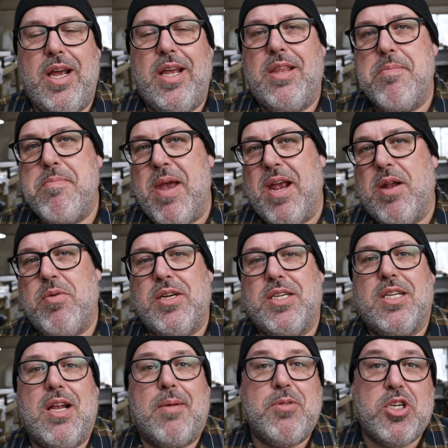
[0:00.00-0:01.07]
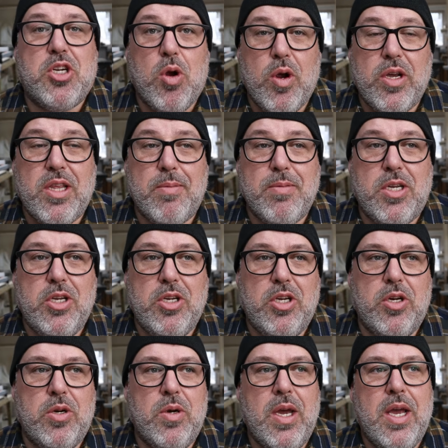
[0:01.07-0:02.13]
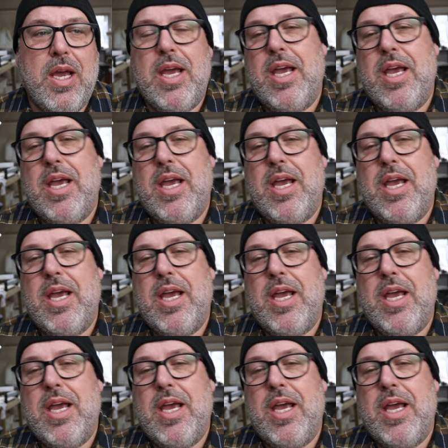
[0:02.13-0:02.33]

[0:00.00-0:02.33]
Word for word: And the main reason I'm showing them to you